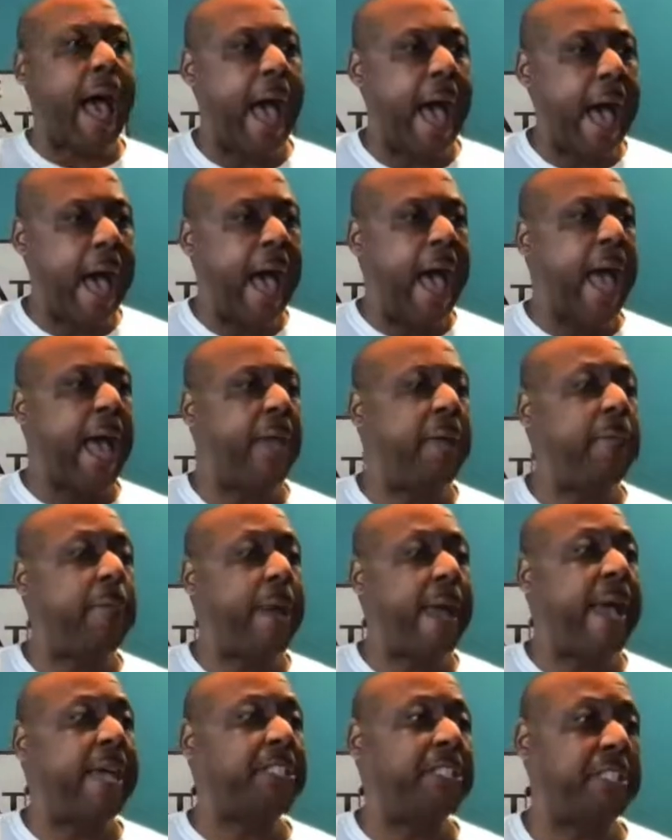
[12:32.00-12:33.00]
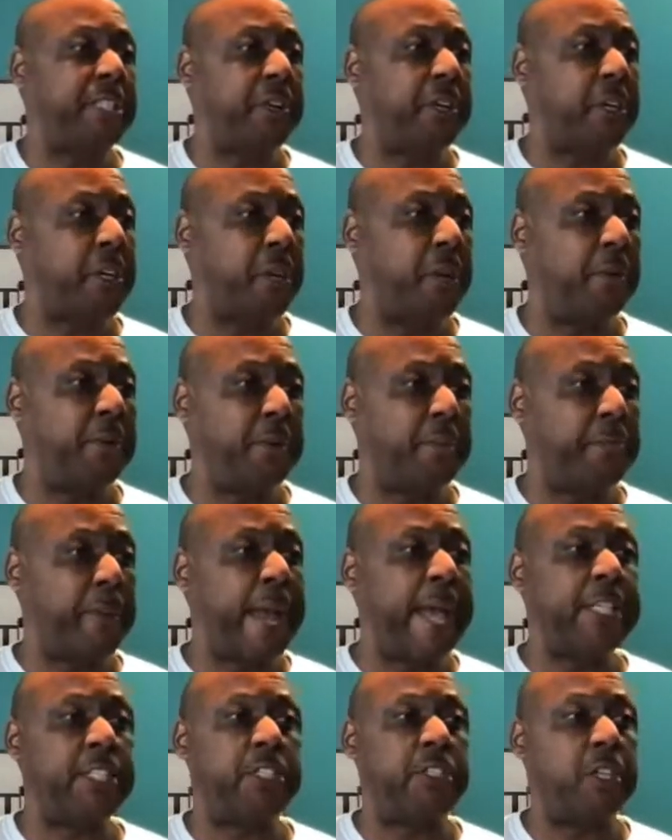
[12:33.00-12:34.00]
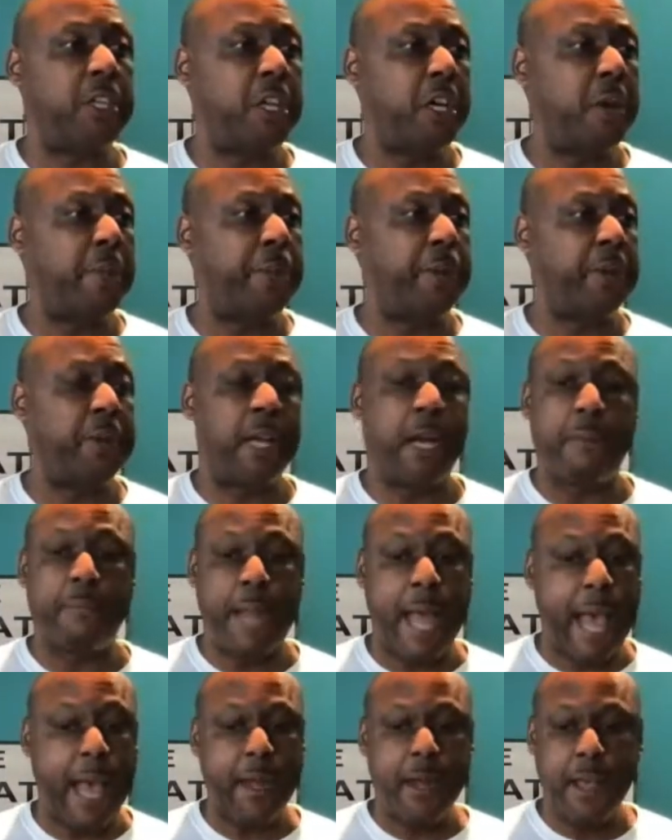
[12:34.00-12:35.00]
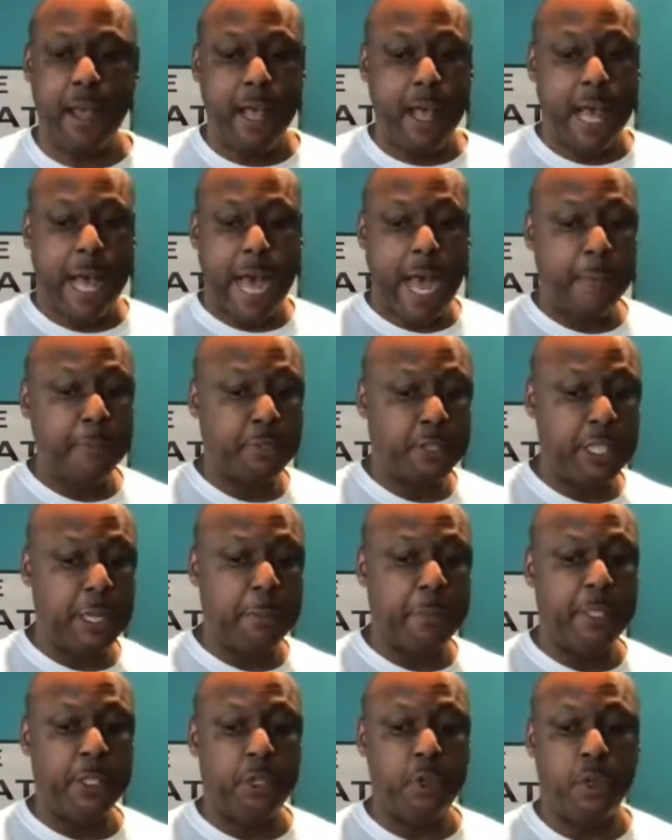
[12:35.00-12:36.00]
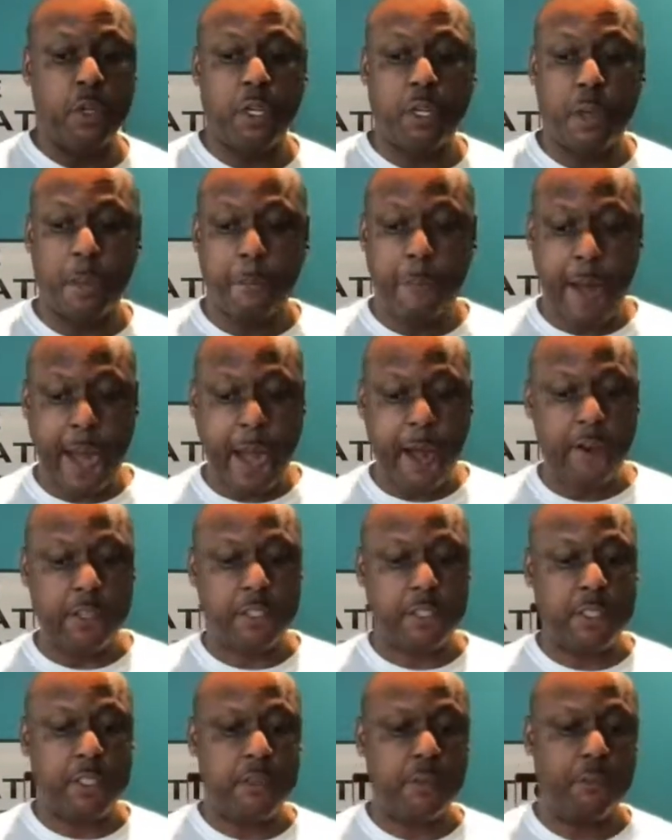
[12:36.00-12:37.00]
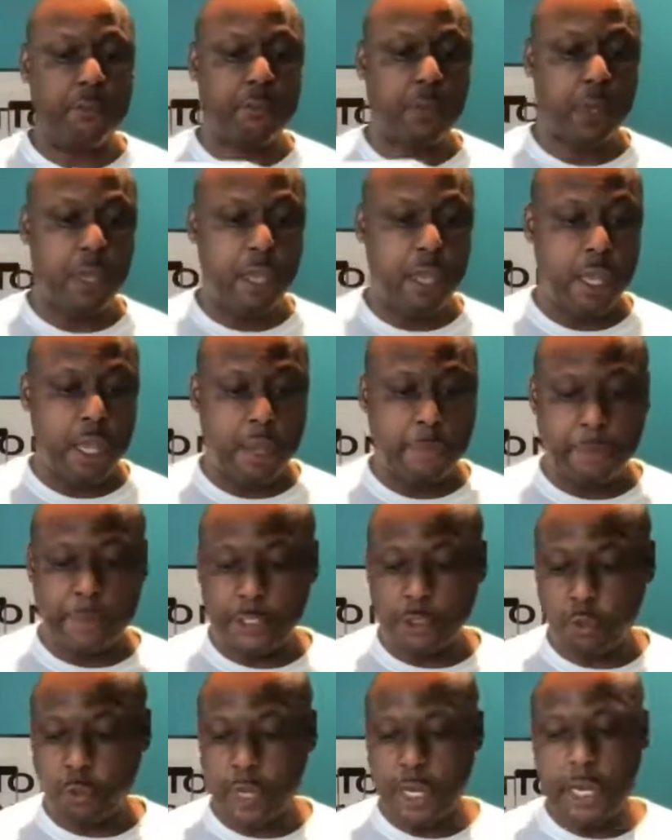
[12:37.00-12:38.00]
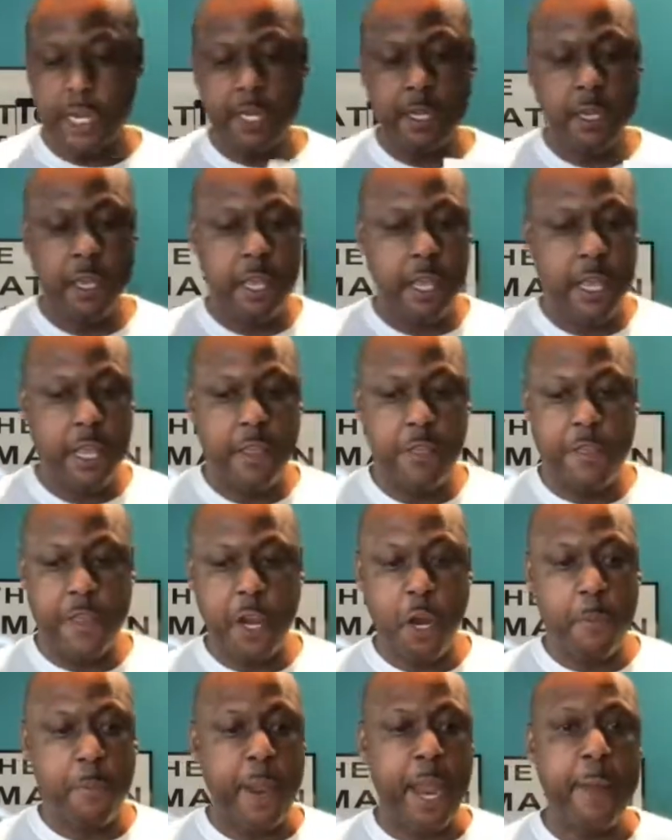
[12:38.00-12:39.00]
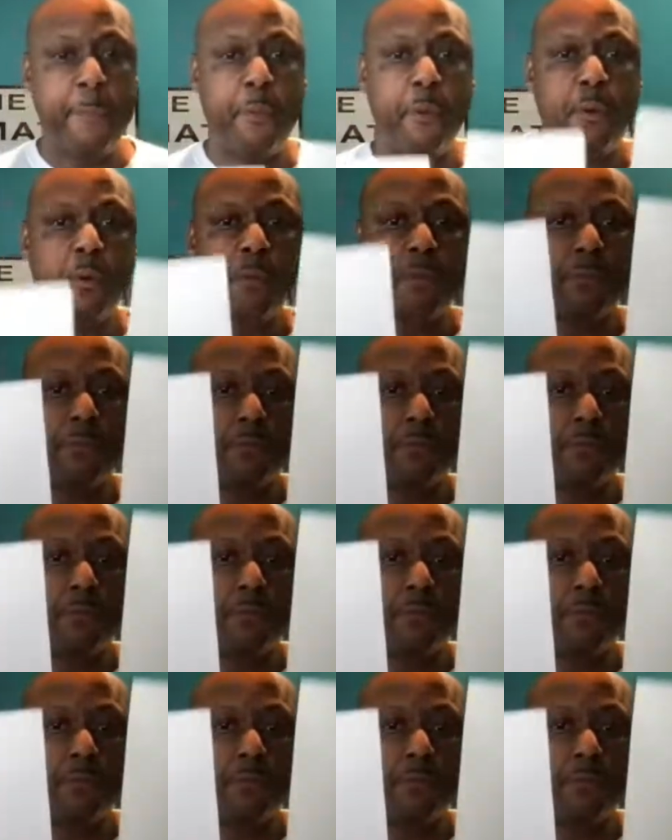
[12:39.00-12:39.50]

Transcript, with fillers: I'm bashing their company, bashing their company." I'm not. I'm simply doing a comparison between their paper.